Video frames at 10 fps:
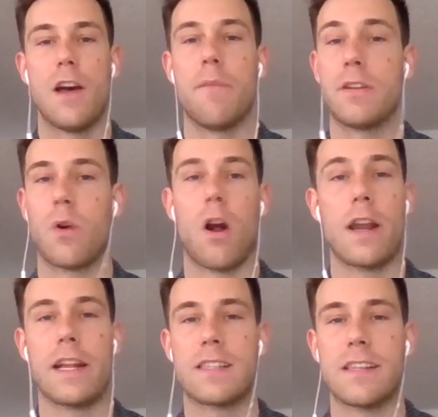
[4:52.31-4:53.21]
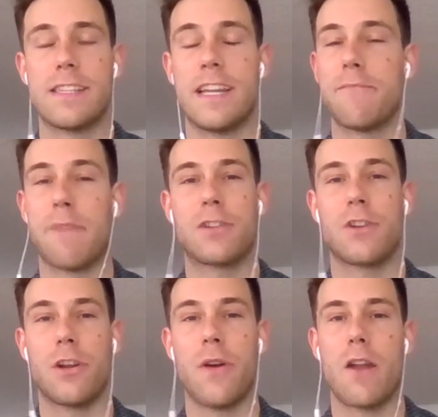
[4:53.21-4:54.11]
But to our audience listening, make
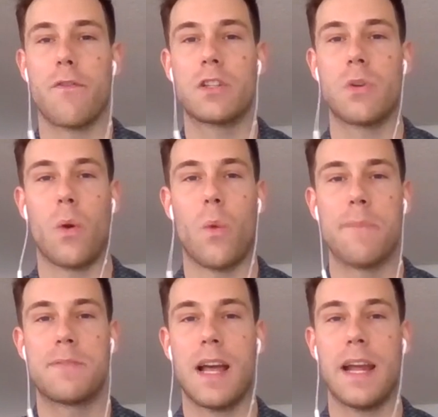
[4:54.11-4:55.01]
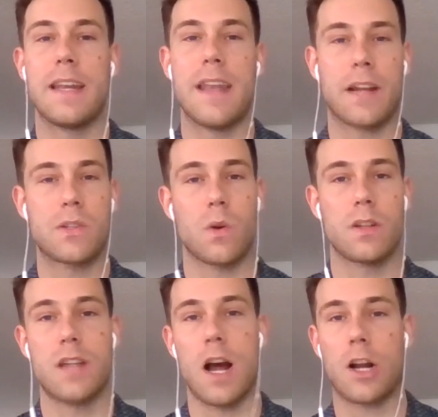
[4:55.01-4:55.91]
sure you head over to our website,
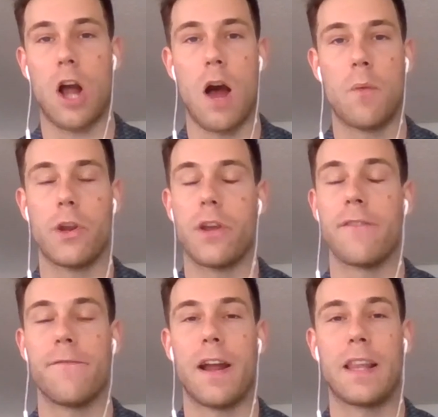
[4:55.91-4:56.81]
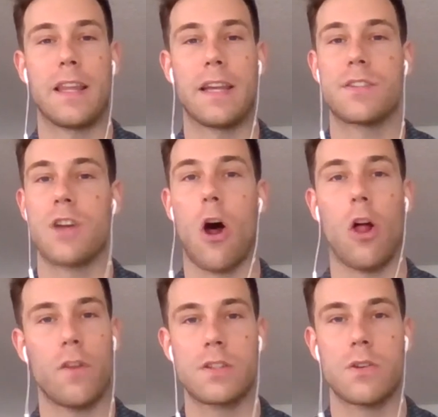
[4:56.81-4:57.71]
nextsource.com, where you can find links to all
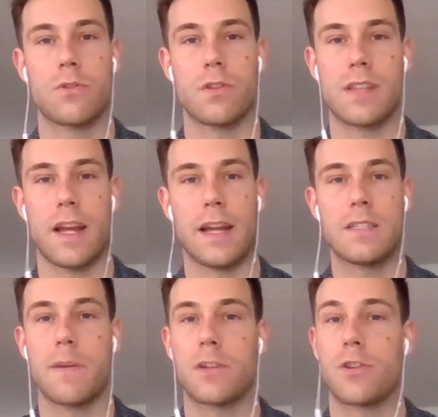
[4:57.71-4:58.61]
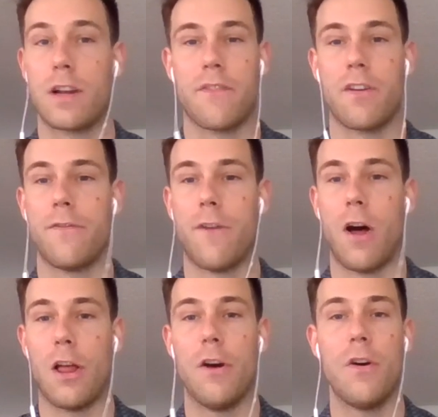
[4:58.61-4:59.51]
of our social sites. Make sure to give it a
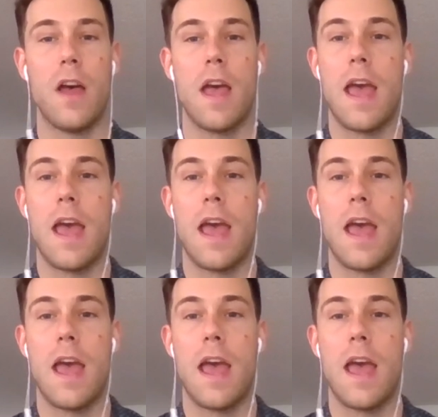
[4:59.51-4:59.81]
follow.